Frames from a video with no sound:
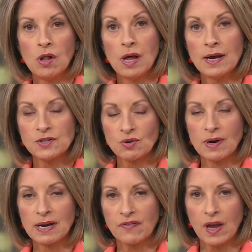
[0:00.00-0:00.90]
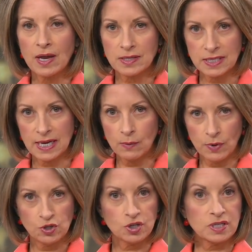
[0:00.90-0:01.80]
All eyes are on
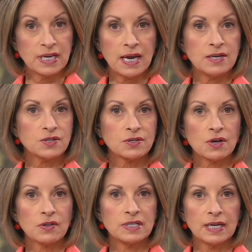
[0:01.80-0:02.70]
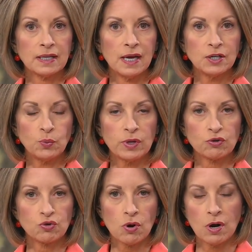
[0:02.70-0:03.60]
Afghanistan with just days until the deadline to
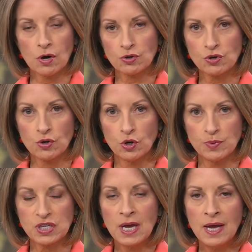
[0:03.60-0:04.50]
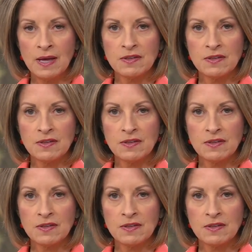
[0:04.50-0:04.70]
withdraw our troops.